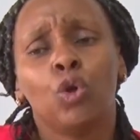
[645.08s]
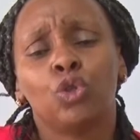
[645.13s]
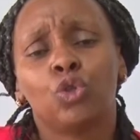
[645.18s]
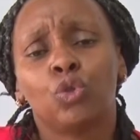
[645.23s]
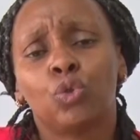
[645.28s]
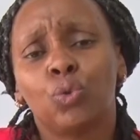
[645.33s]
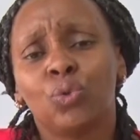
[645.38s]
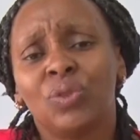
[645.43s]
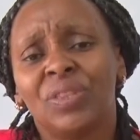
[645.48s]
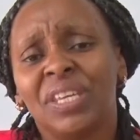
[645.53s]

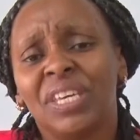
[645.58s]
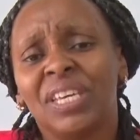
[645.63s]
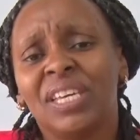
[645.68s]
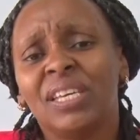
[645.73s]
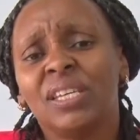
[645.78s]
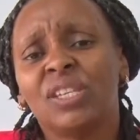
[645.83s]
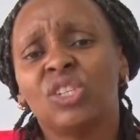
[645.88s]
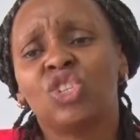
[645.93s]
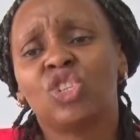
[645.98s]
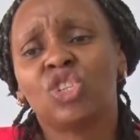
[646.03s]
to
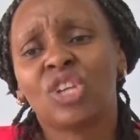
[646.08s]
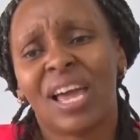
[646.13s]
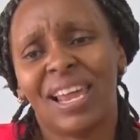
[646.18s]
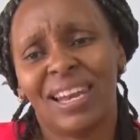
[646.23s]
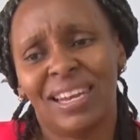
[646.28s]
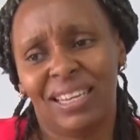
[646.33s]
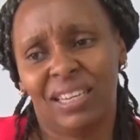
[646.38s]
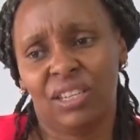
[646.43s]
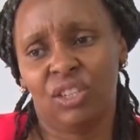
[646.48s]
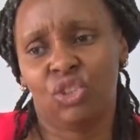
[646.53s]
the
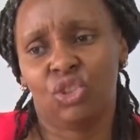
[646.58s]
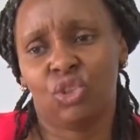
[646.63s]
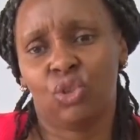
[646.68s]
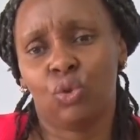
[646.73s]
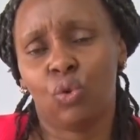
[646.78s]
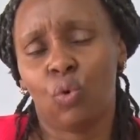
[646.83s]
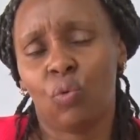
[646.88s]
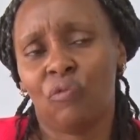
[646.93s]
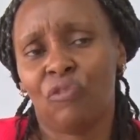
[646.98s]
challenge.